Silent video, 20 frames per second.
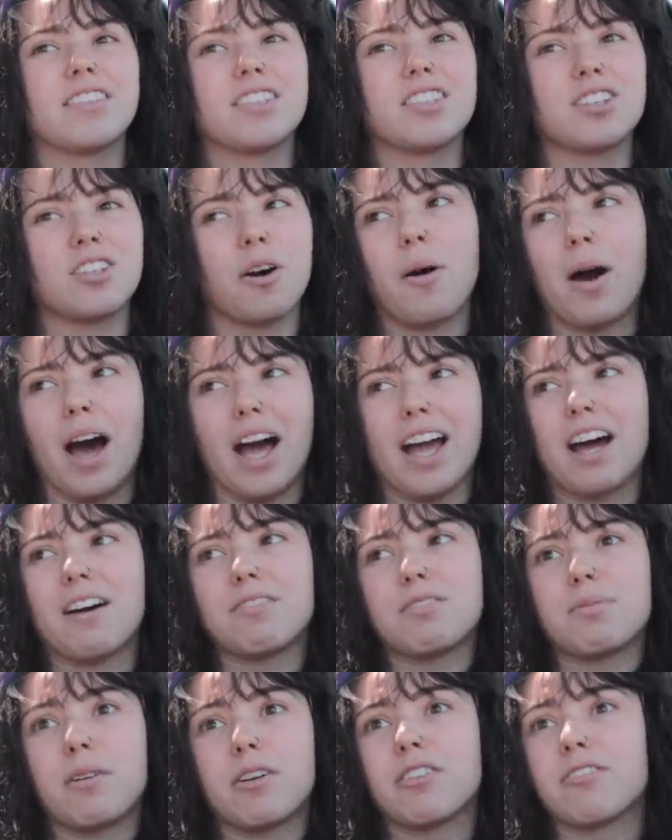so I
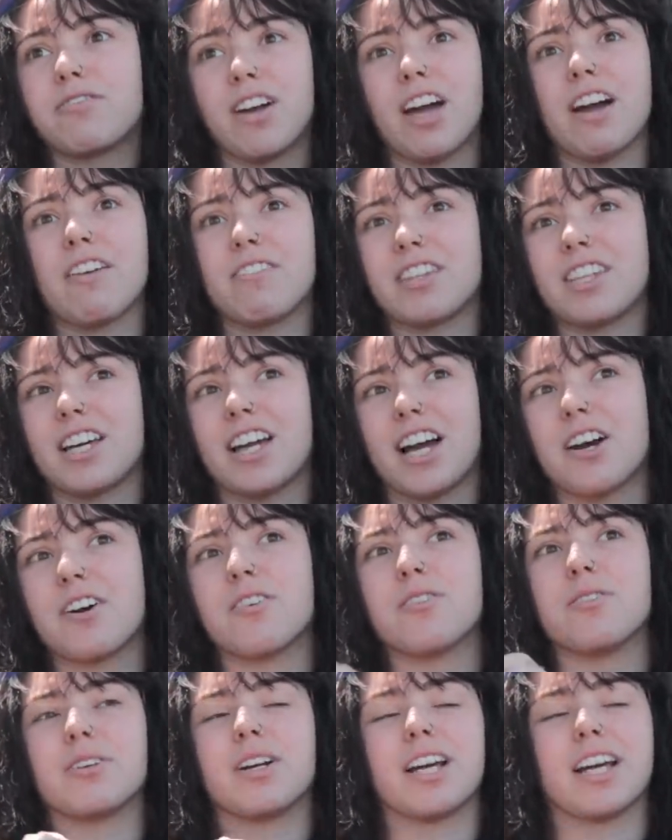have to be able to fit everything I
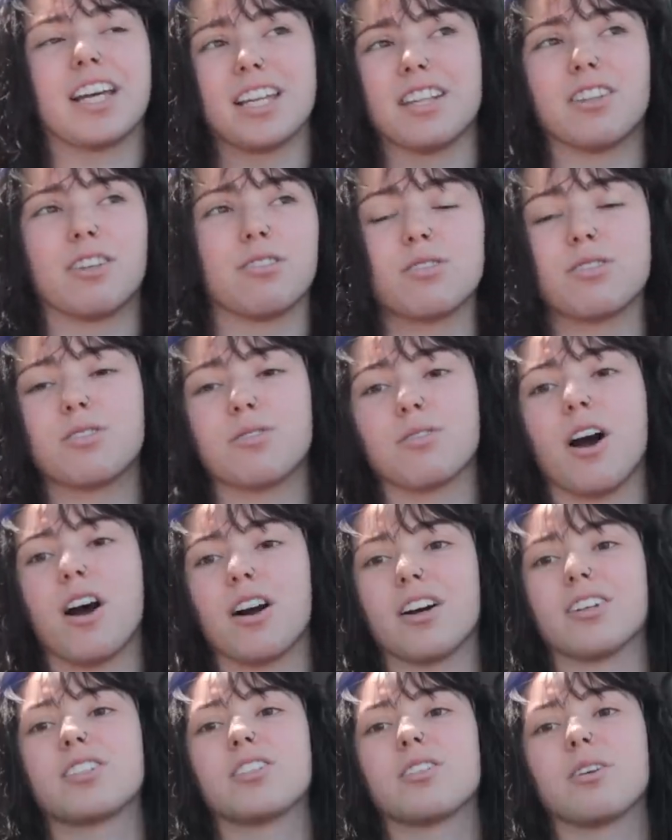own in those two cars.